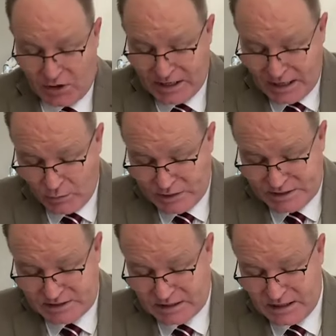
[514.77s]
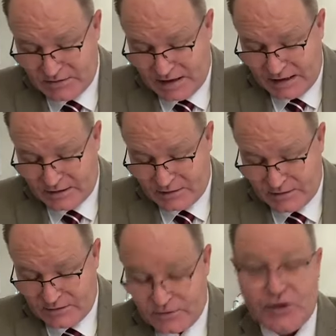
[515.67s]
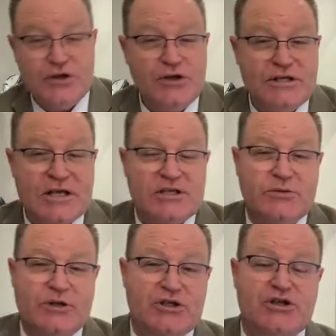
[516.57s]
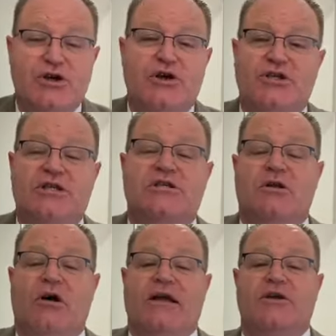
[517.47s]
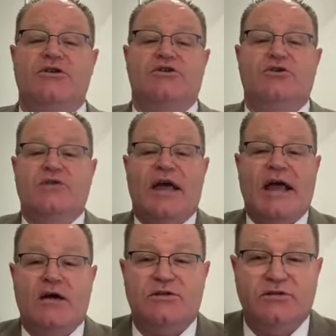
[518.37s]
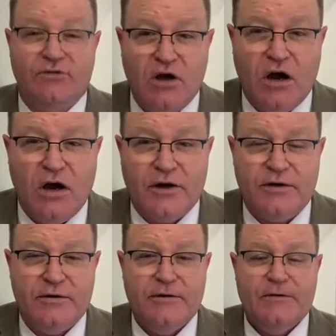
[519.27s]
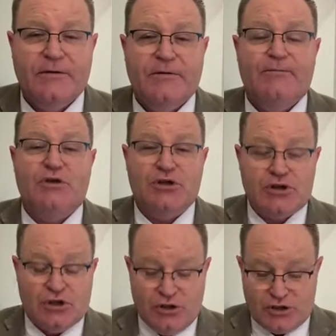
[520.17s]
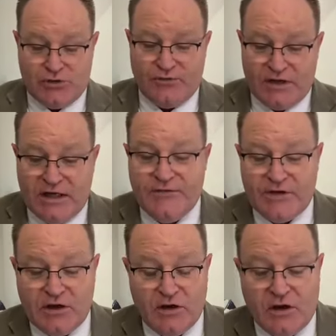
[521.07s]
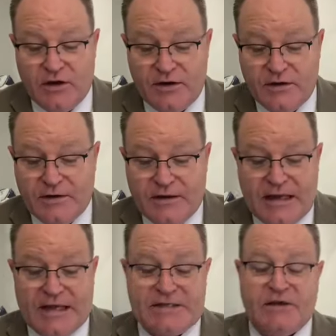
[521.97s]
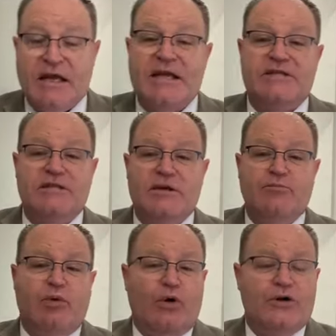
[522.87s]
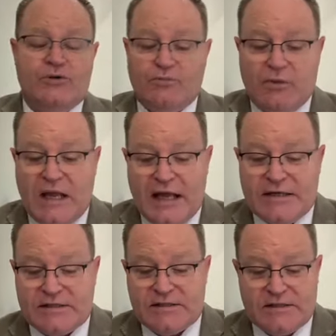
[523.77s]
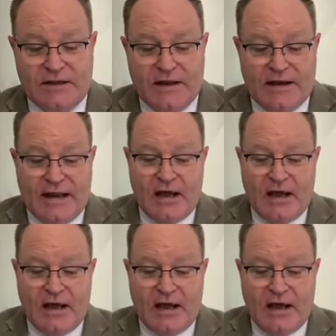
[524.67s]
So here we see that the New Testament church is likened to the house of God, the church of the living God. It's an important place.